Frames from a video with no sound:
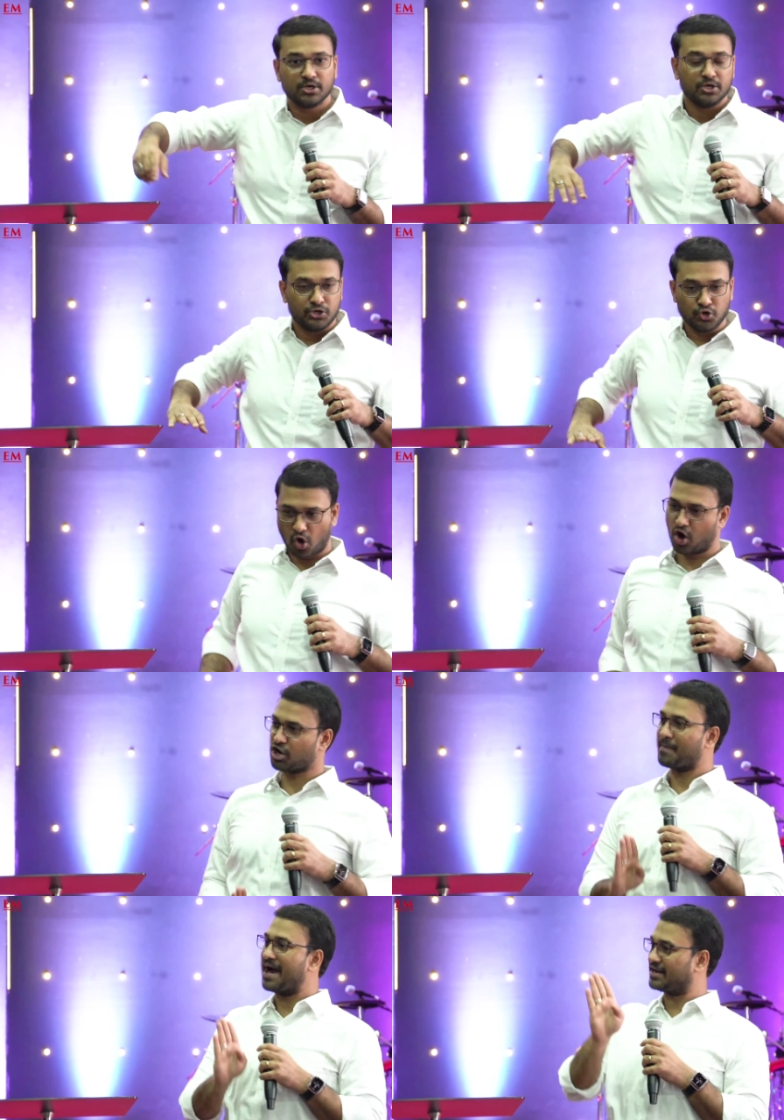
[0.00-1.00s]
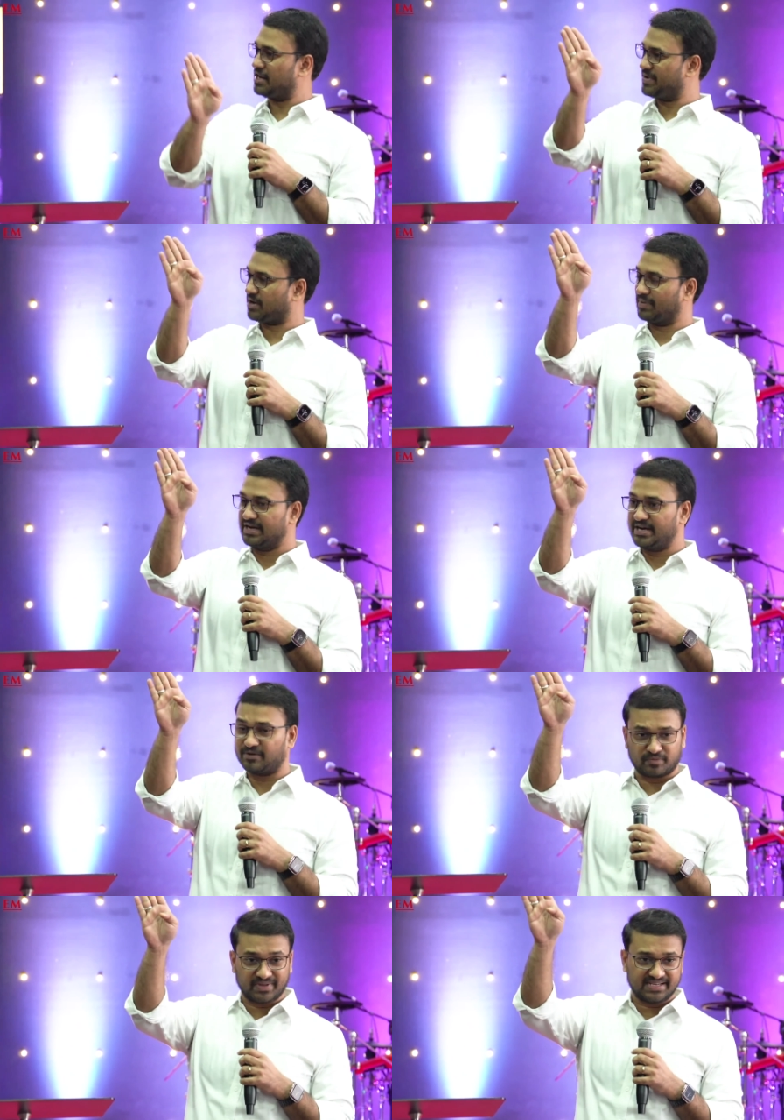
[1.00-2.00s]
You automatically become a leader
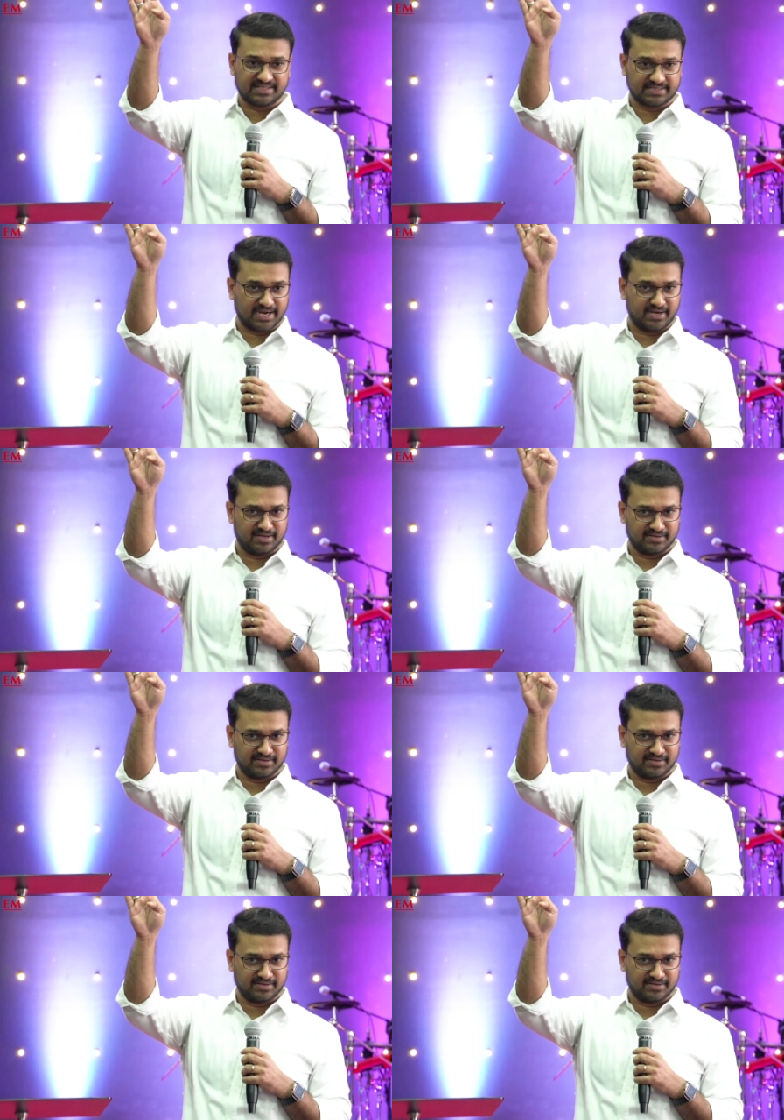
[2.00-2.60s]
from the inside.